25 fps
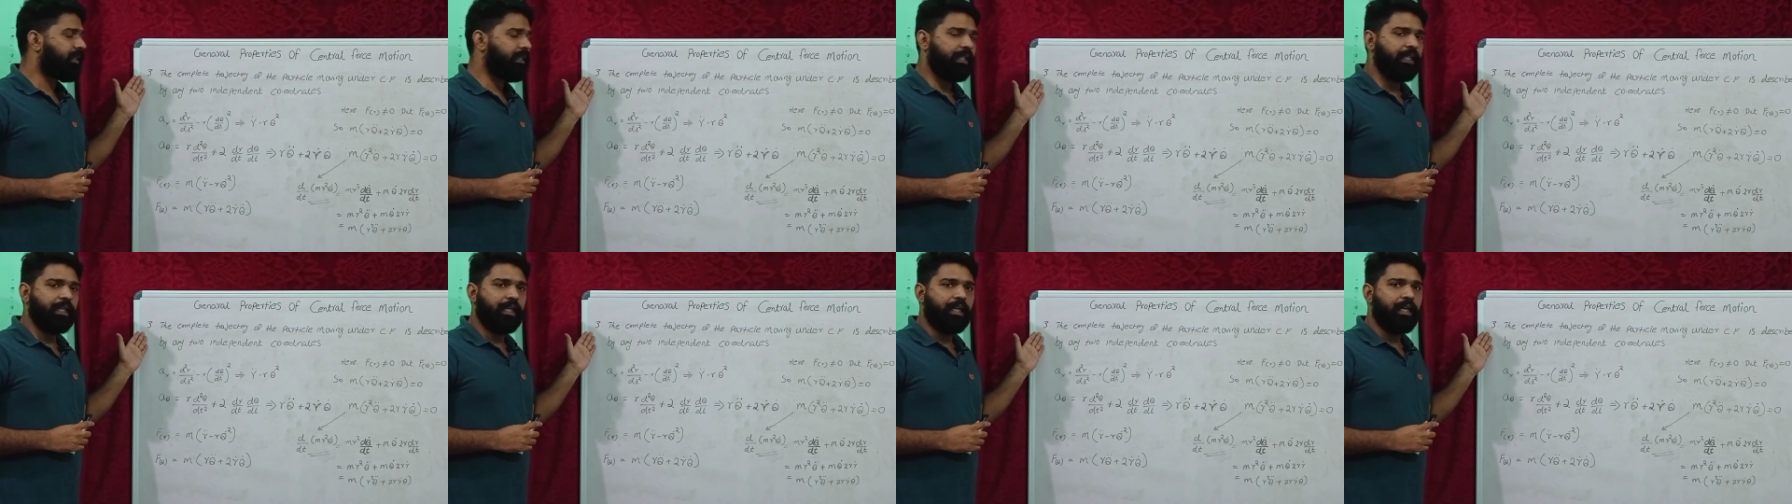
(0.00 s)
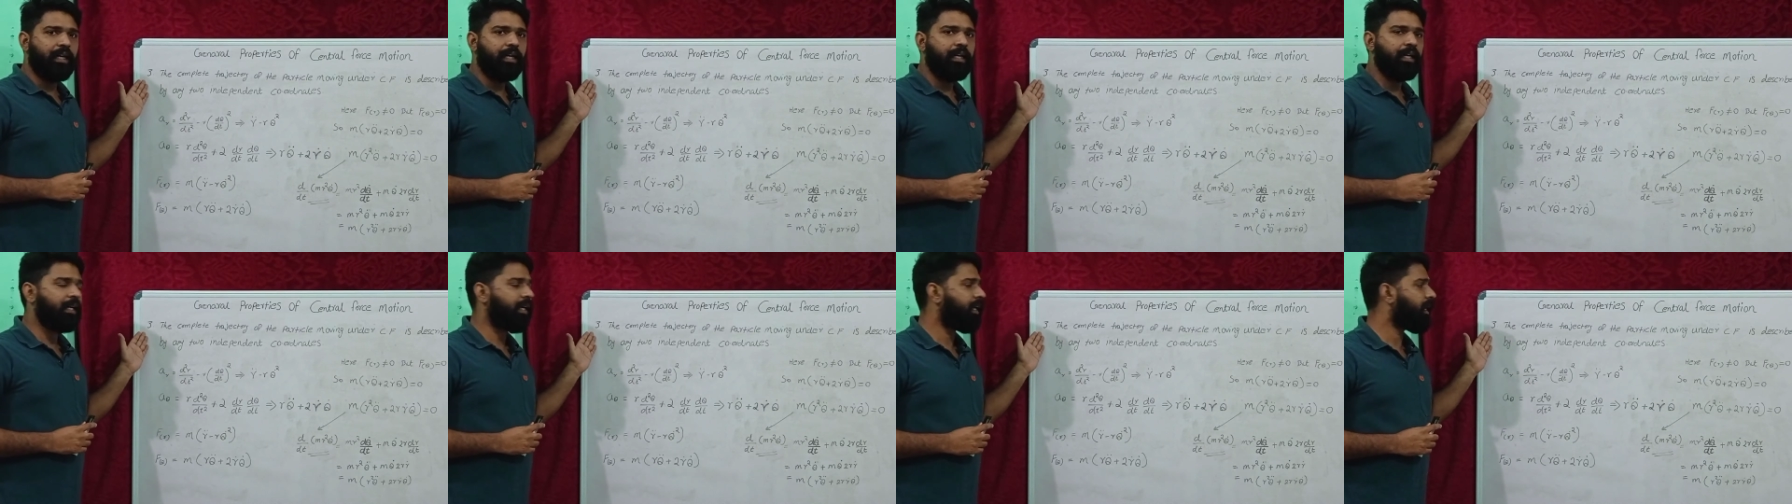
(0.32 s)

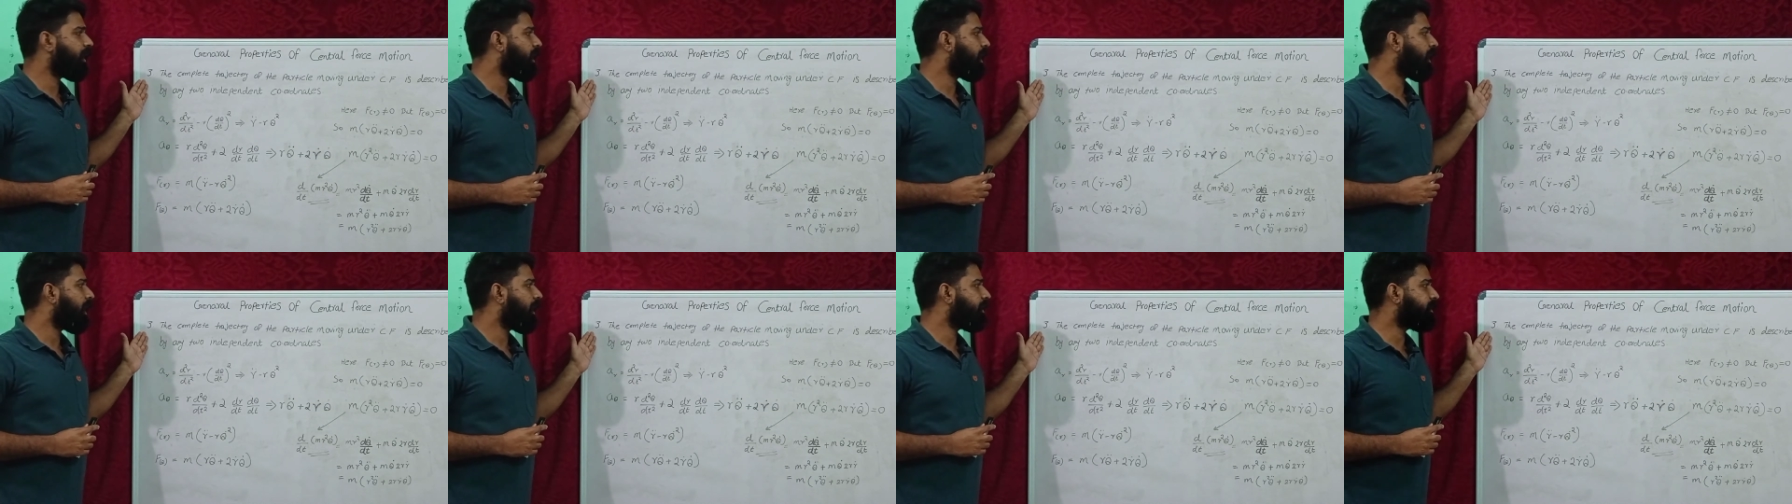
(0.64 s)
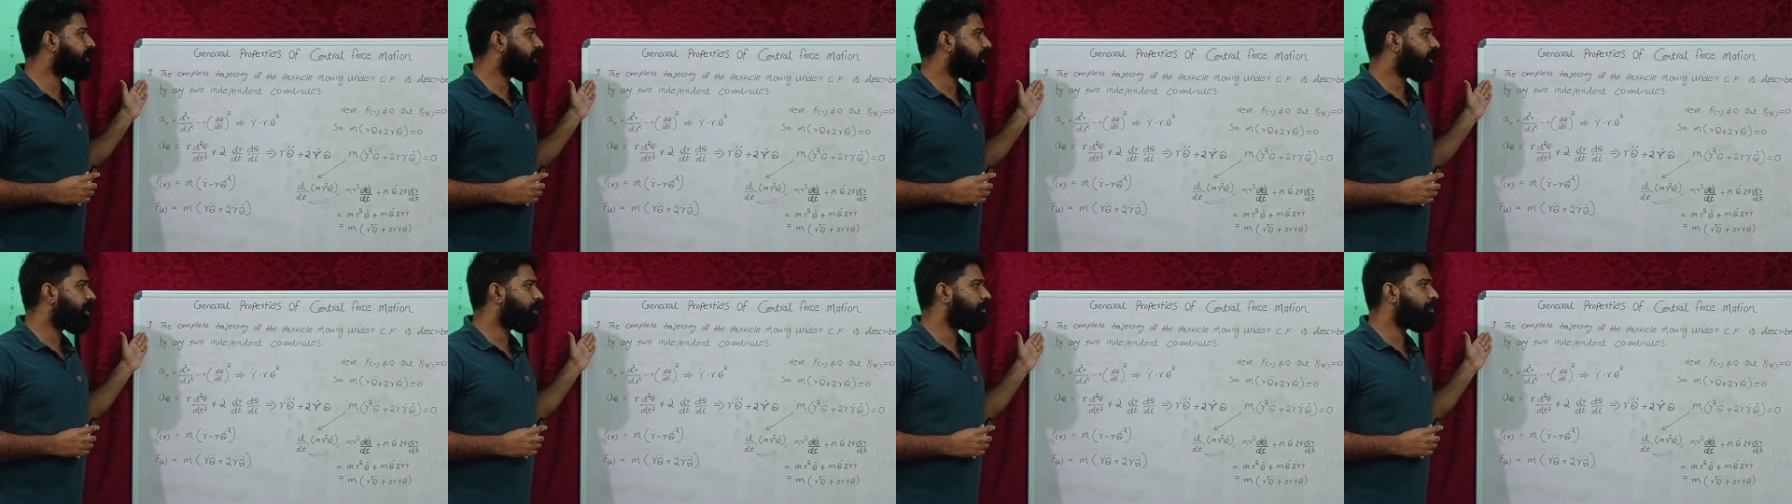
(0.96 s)
third
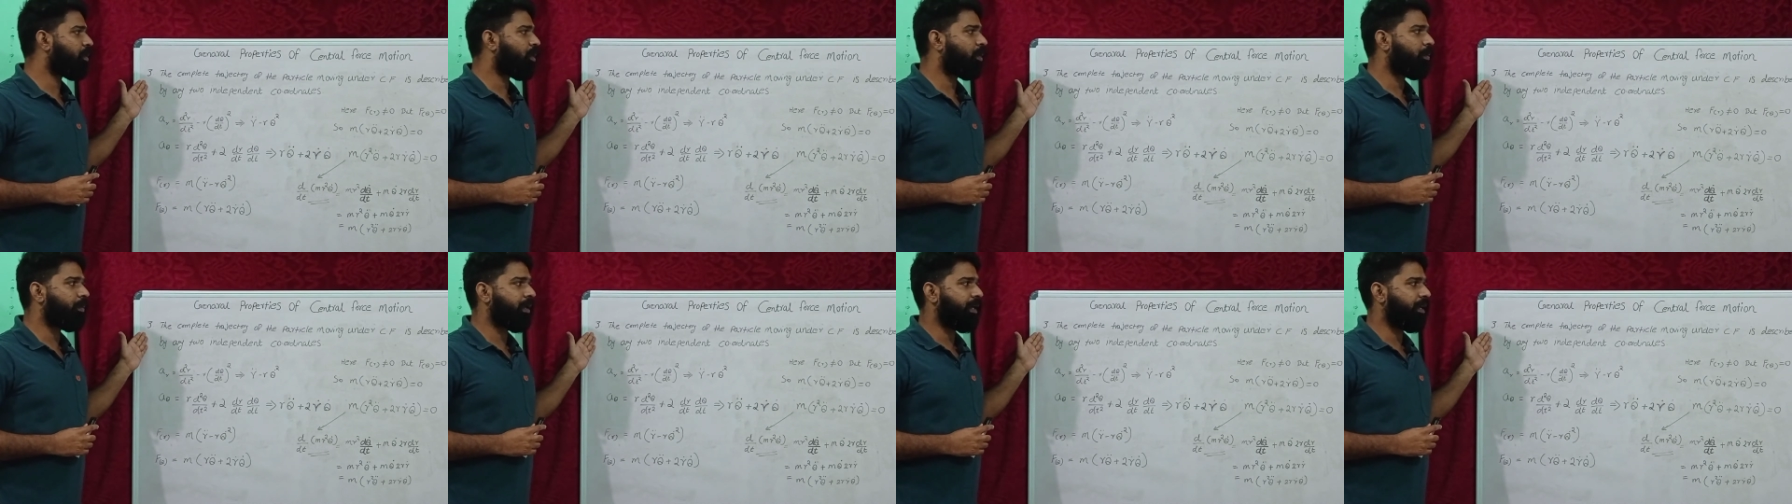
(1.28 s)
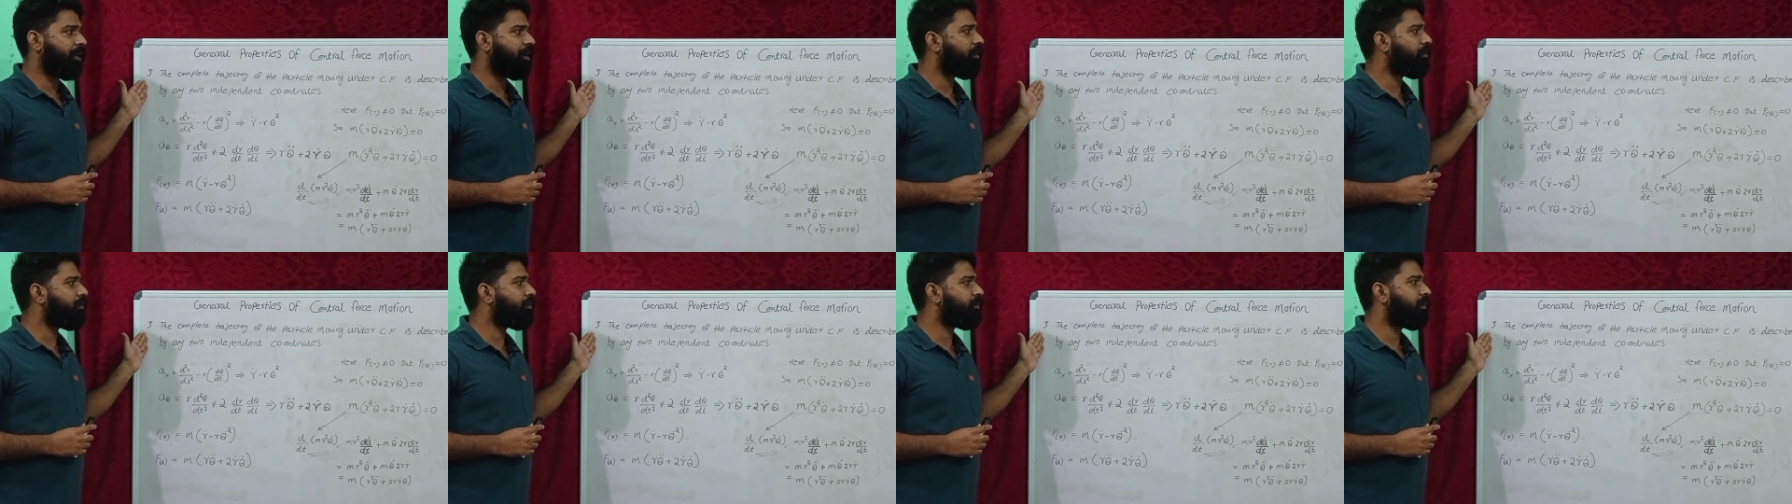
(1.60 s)
general property
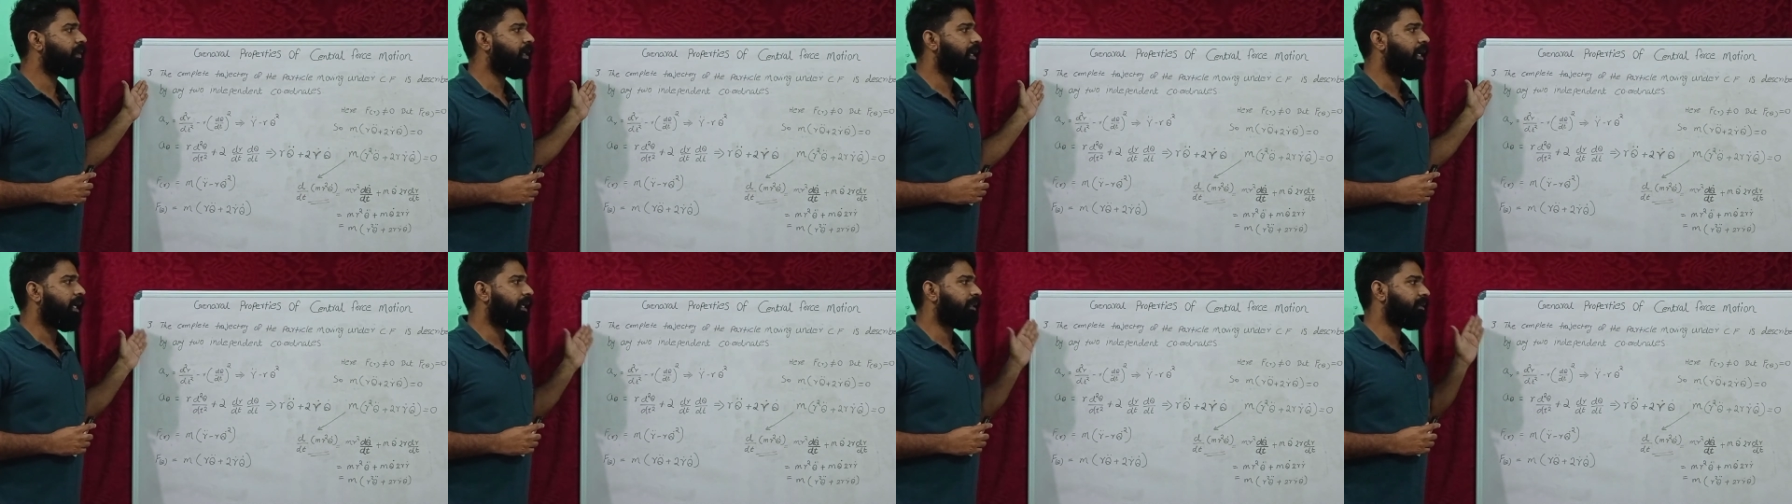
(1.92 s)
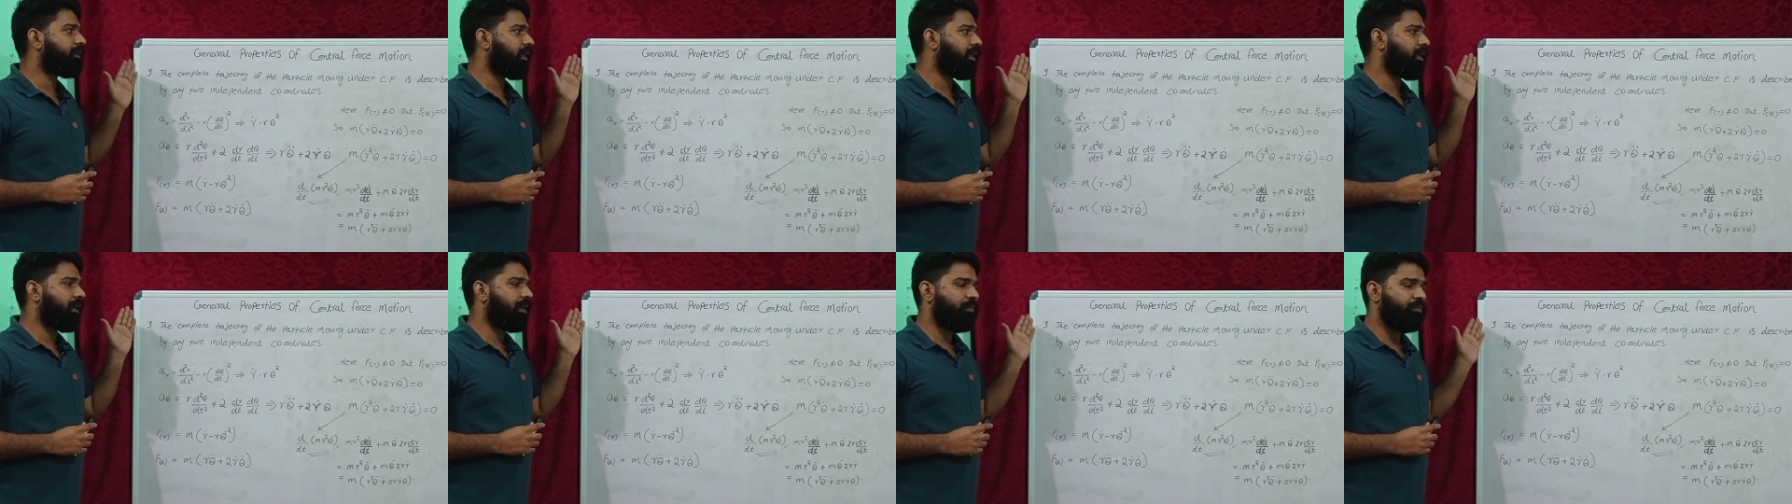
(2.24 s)
of
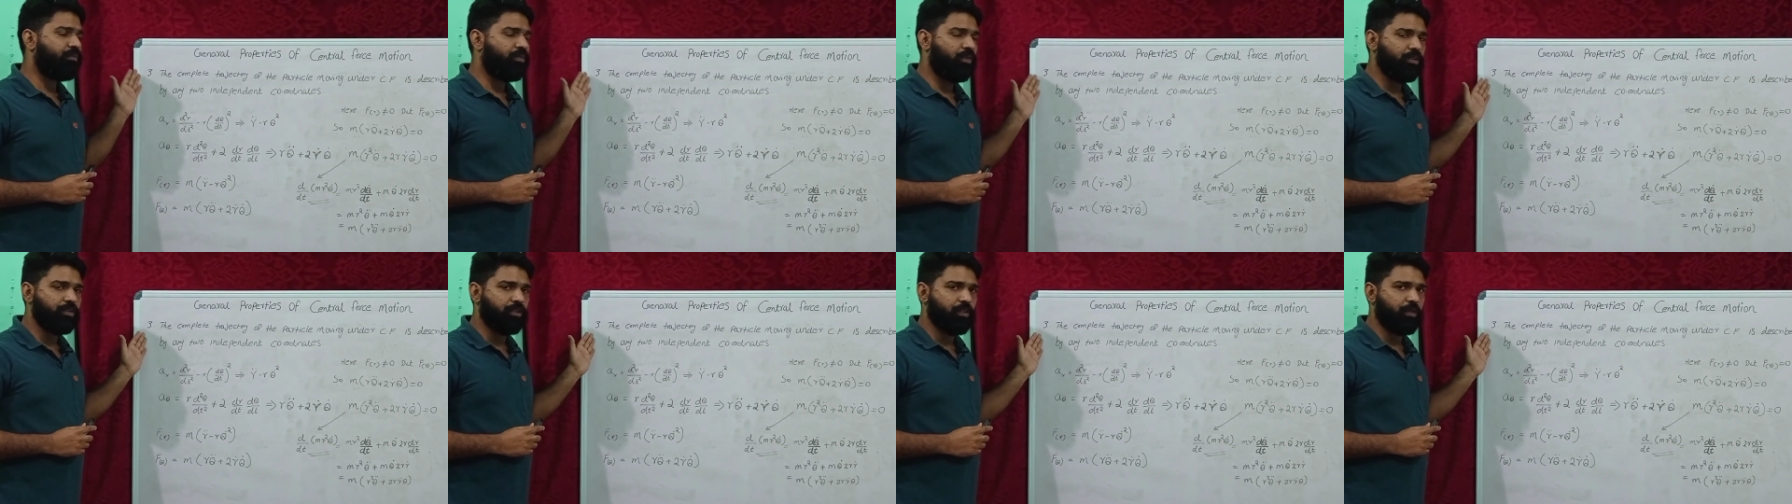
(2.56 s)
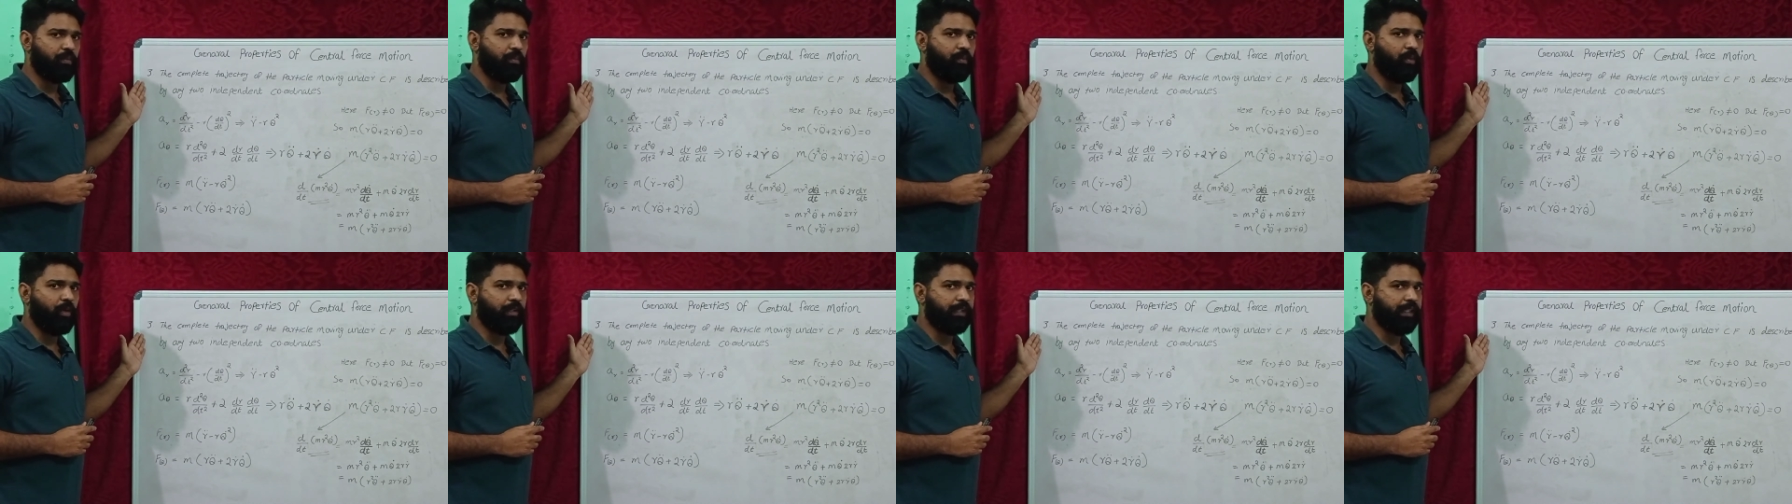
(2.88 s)
central force
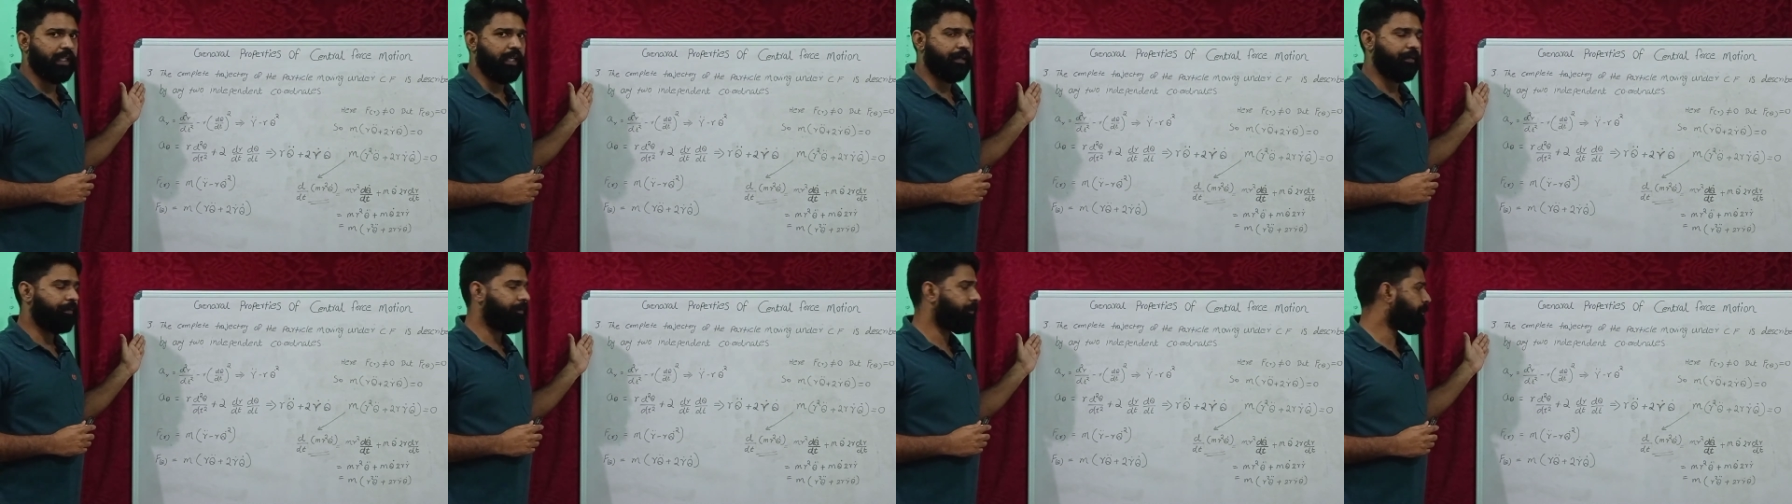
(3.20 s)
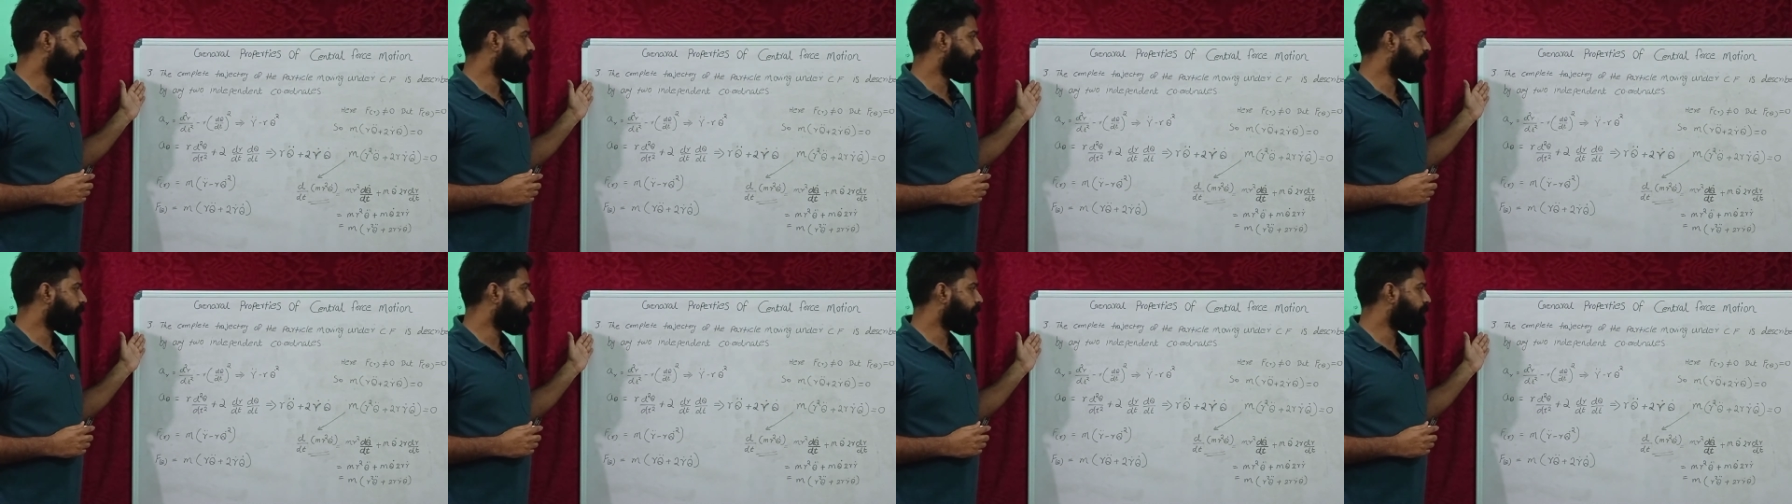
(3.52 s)
of motion.